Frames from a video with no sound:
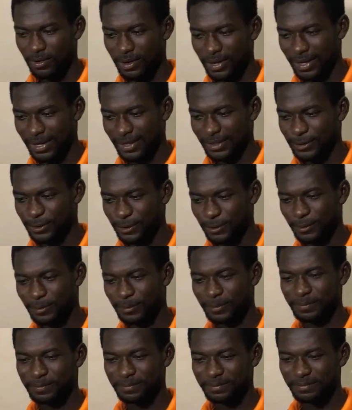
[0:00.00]
Alright guys, so
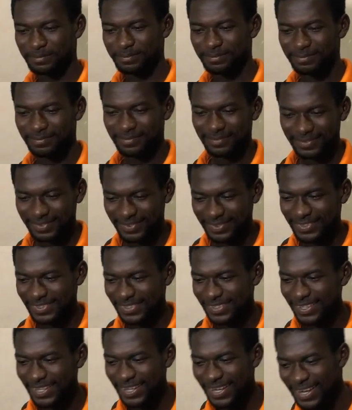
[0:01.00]

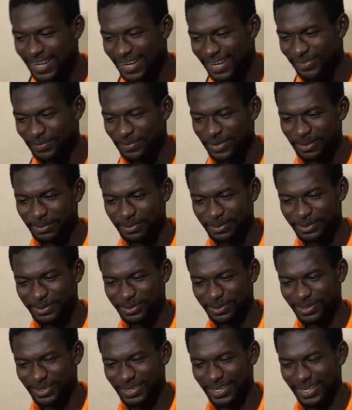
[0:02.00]
I've been able
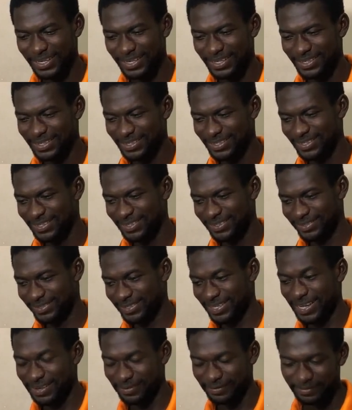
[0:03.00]

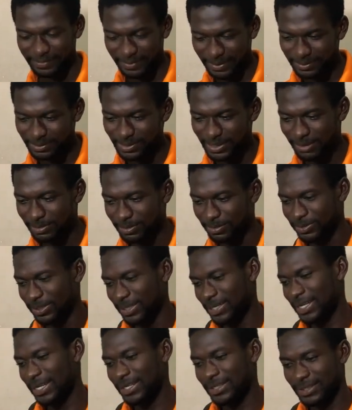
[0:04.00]
to come up with
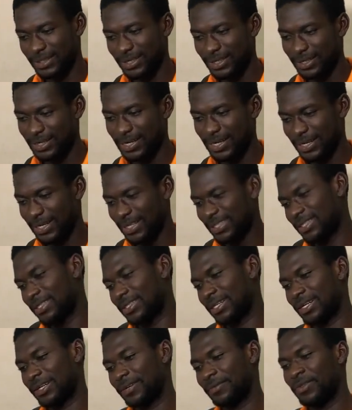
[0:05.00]
an idea, like as in
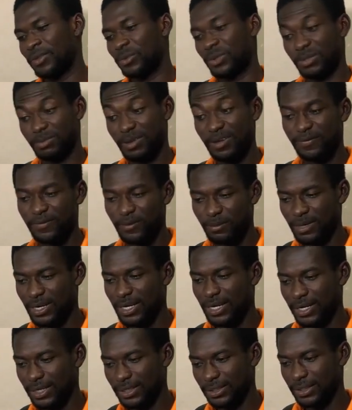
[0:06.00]
like with my
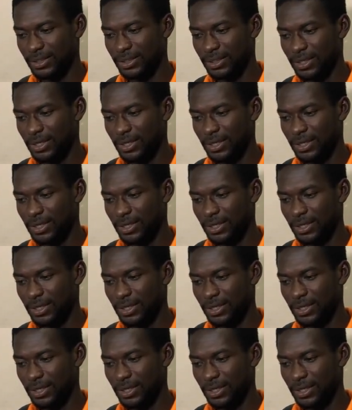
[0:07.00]
formula, and then